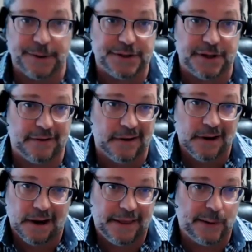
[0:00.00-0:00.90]
talking to each other
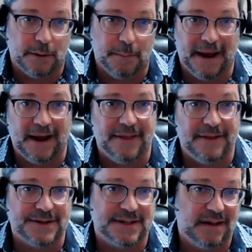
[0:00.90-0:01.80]
and they weren't mad.
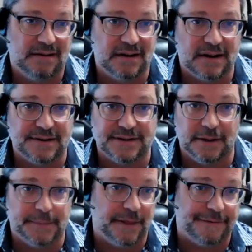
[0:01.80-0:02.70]
There's like, you didn't
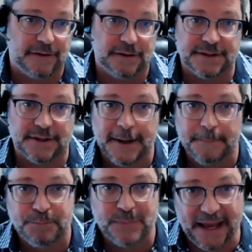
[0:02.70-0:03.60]
consult me on the first
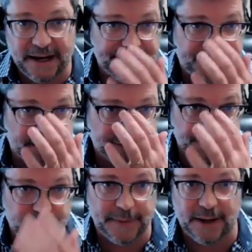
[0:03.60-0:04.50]
80
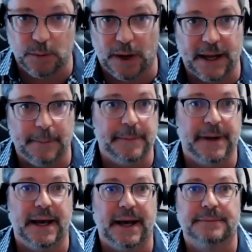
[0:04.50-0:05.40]
decisions you made. Why come to
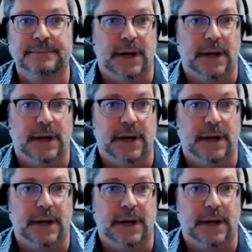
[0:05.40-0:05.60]
me now?